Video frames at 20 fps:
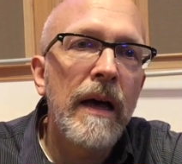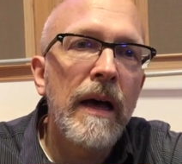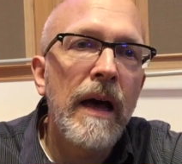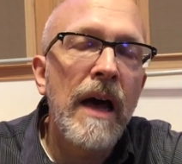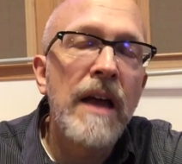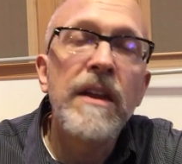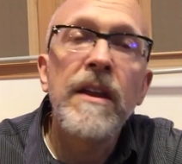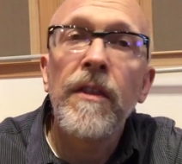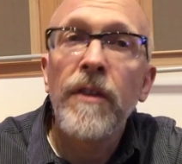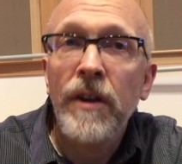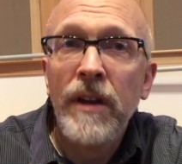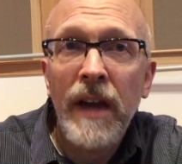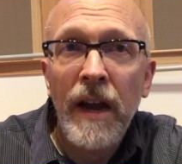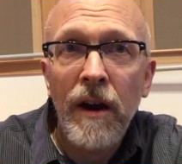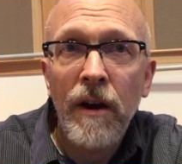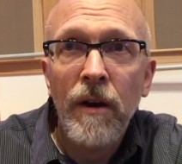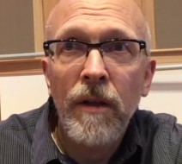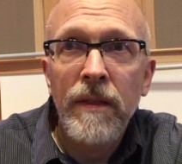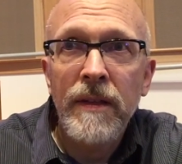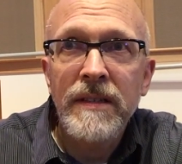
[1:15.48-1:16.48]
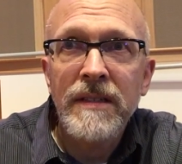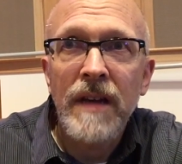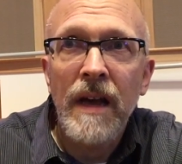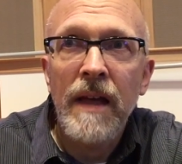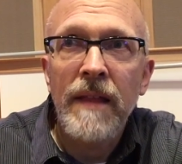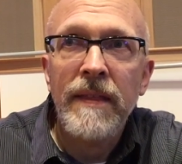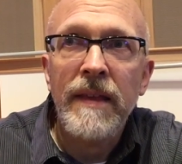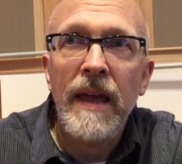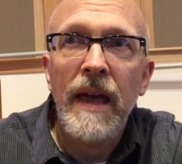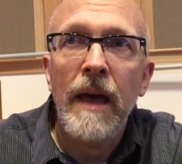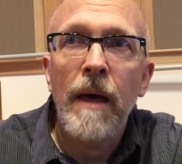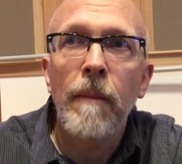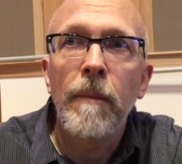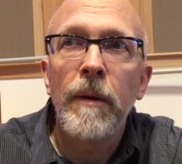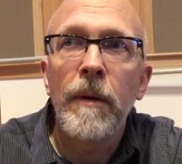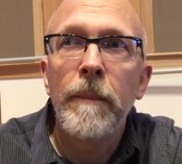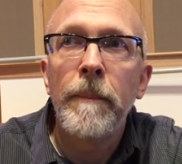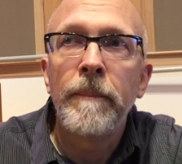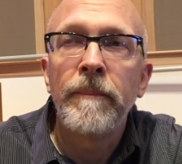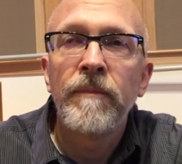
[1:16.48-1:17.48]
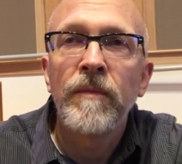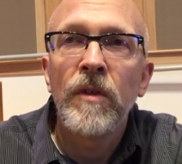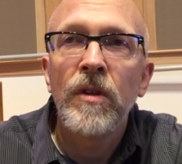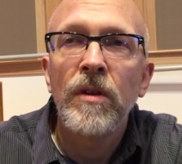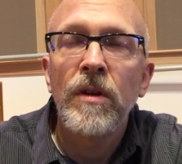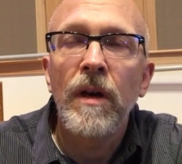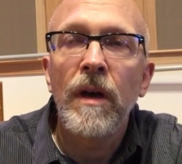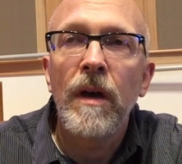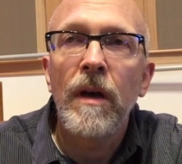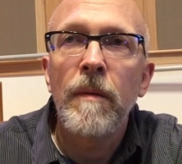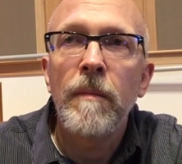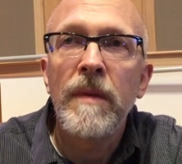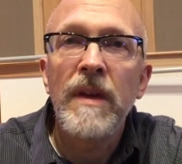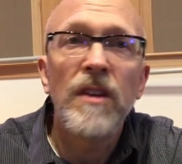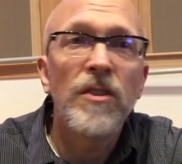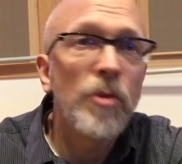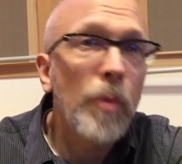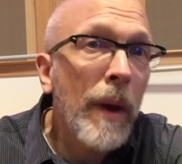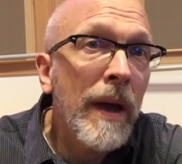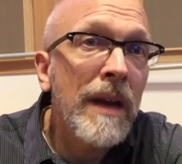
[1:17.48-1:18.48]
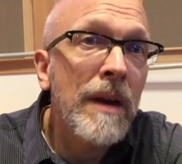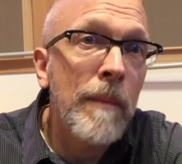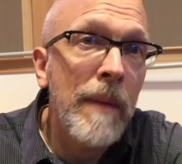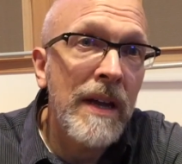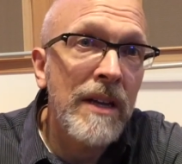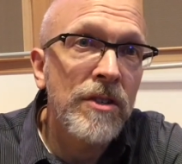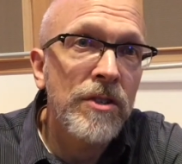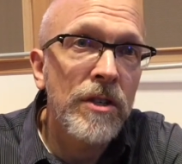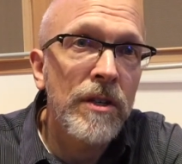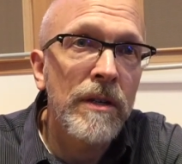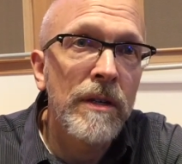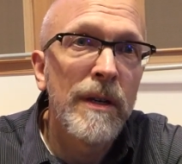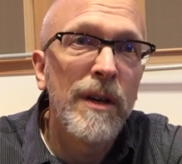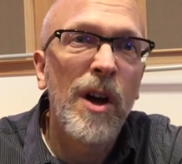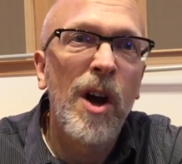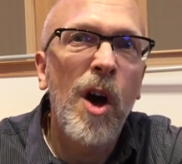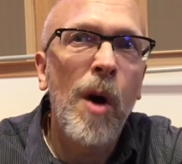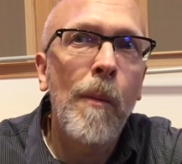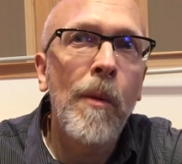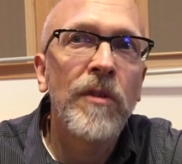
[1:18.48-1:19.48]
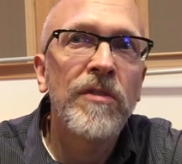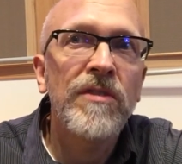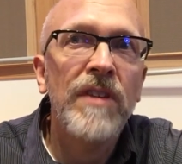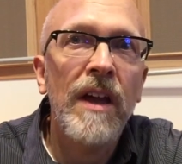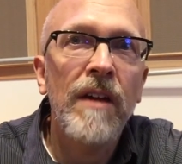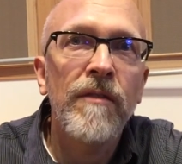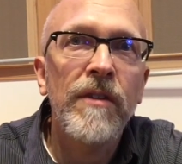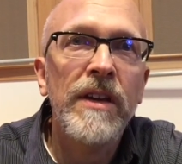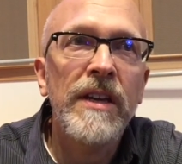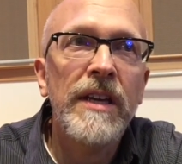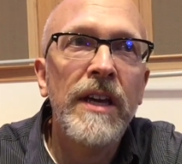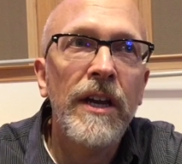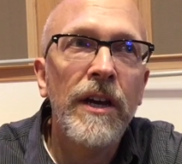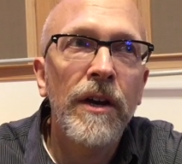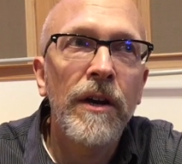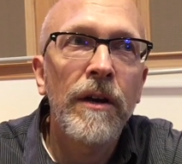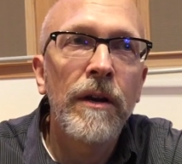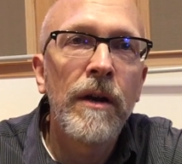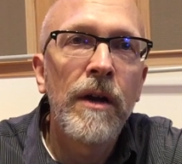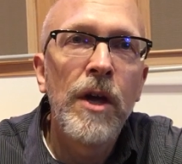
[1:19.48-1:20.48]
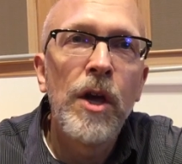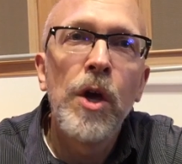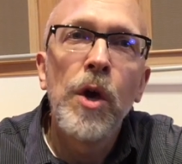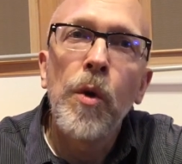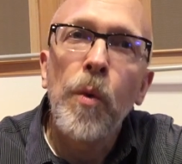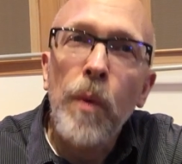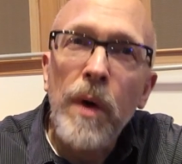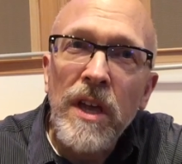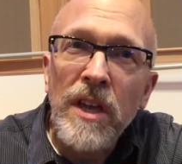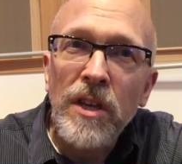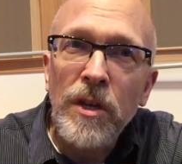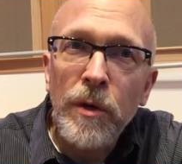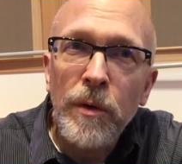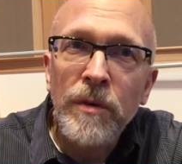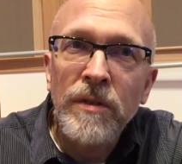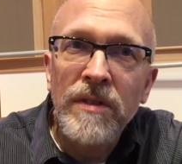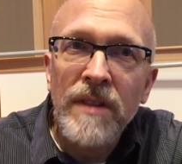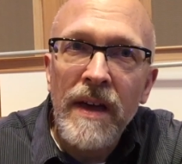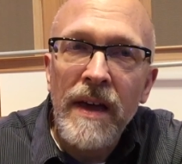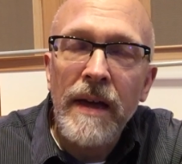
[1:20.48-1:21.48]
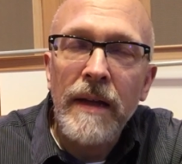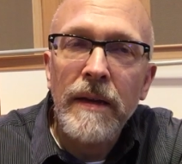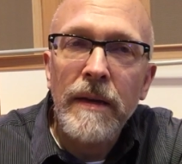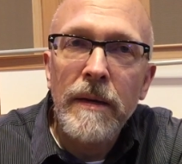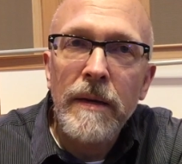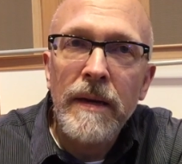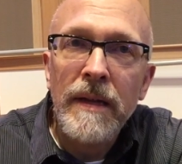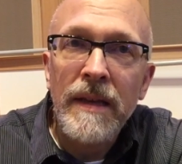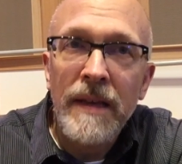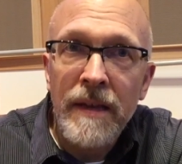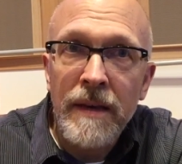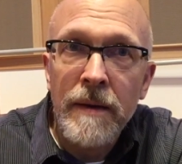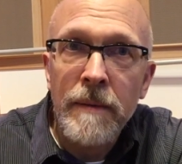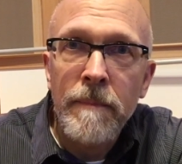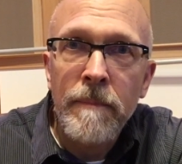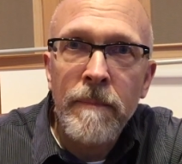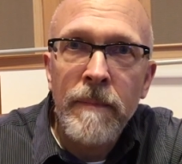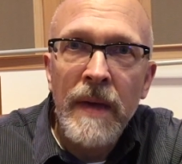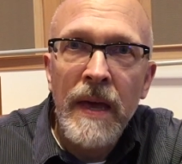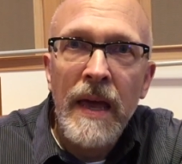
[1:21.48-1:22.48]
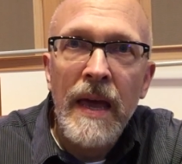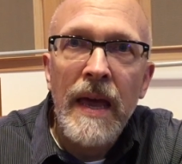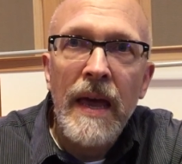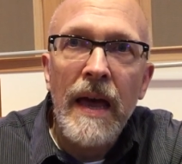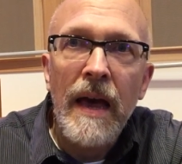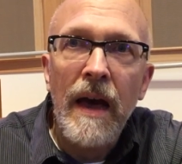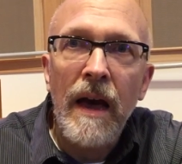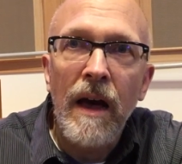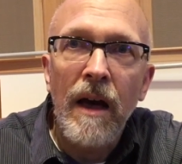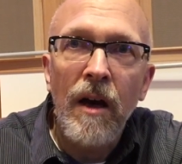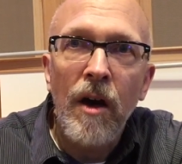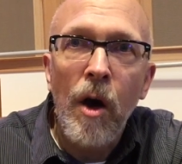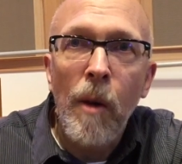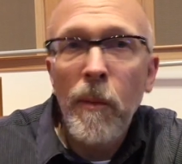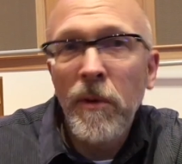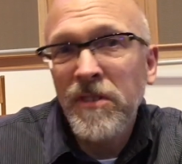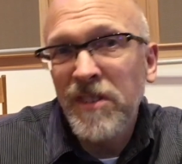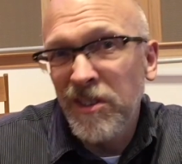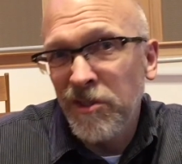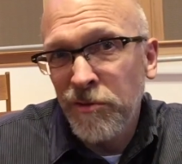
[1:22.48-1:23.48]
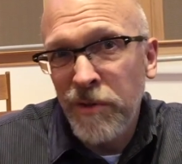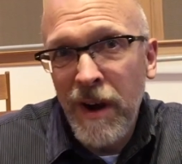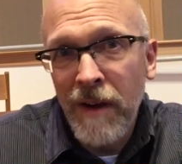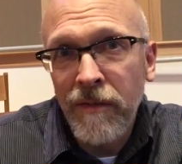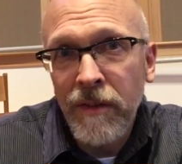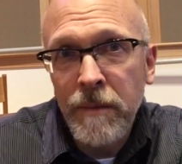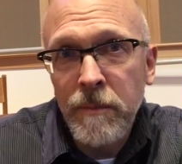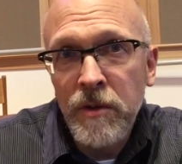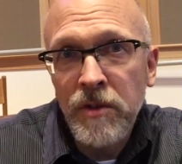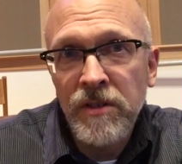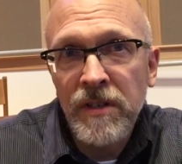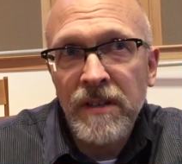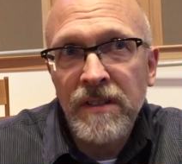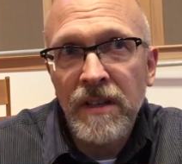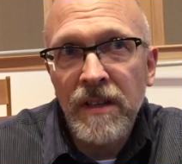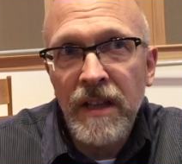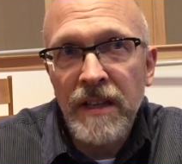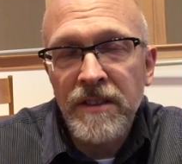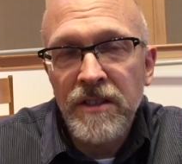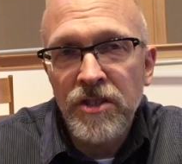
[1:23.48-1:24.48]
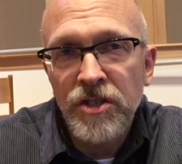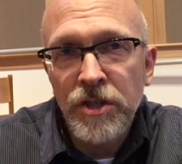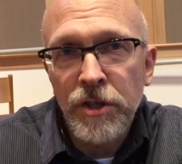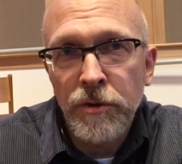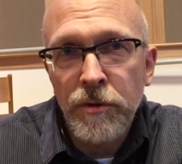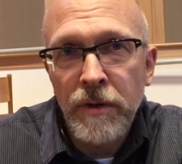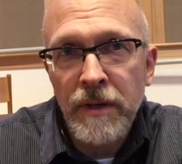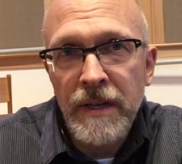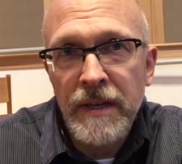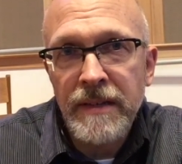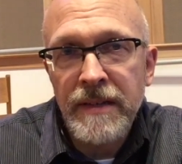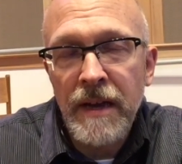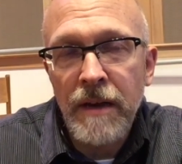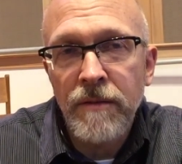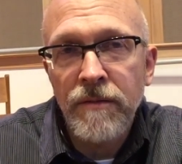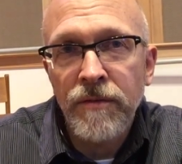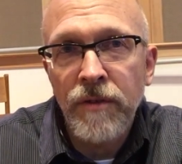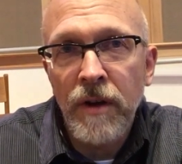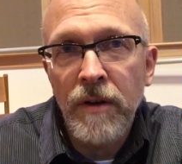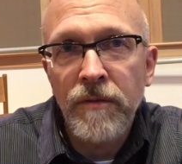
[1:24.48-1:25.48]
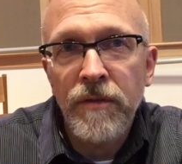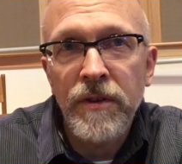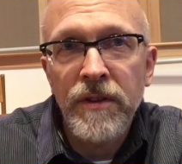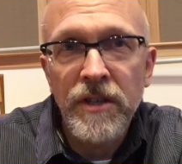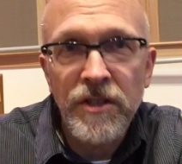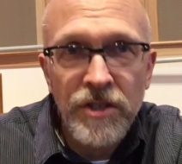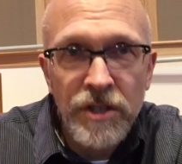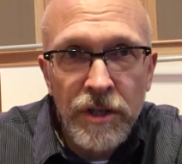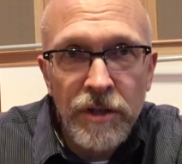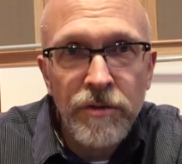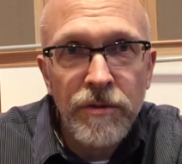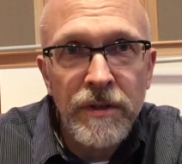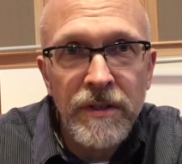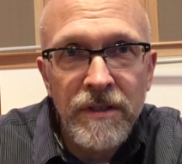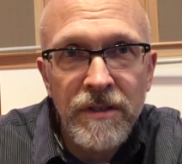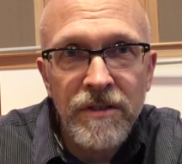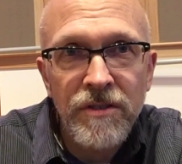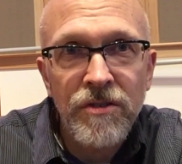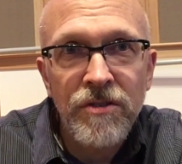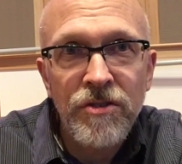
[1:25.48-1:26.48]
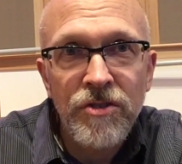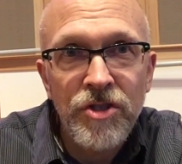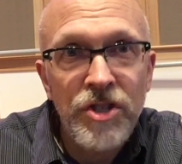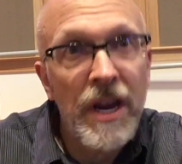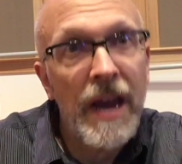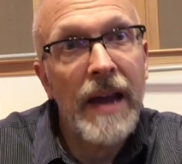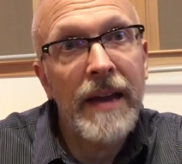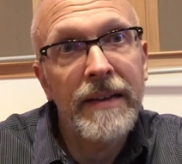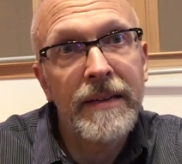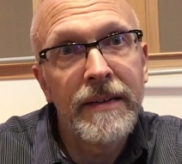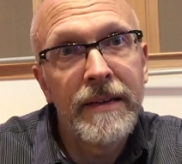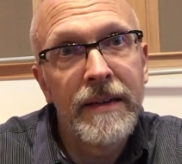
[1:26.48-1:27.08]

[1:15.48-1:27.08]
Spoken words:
Another carol that's on the album is Away in a Manger. Almost every year we use that hymn almost as traveling music to let the children get down front for the children's chat